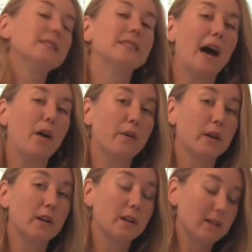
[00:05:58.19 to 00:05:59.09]

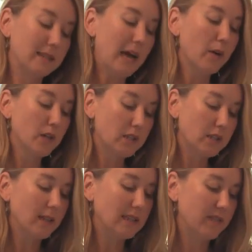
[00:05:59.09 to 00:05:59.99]
sour,
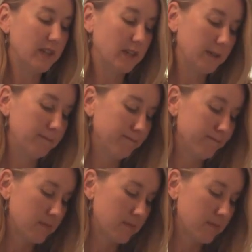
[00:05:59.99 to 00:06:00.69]
salty vinegar.